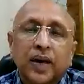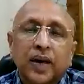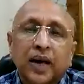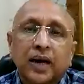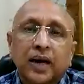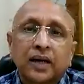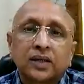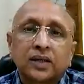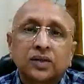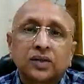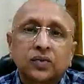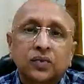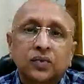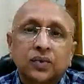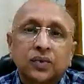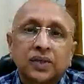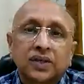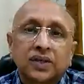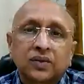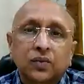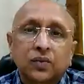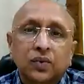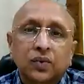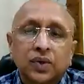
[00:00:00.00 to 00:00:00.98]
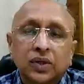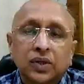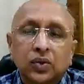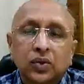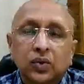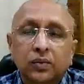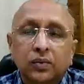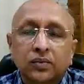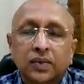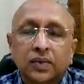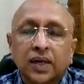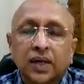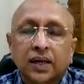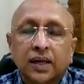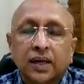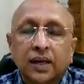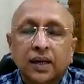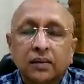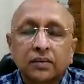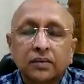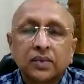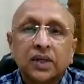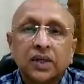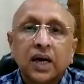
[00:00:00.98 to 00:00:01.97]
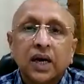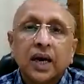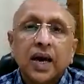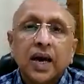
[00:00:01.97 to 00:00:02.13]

parents with whom they come,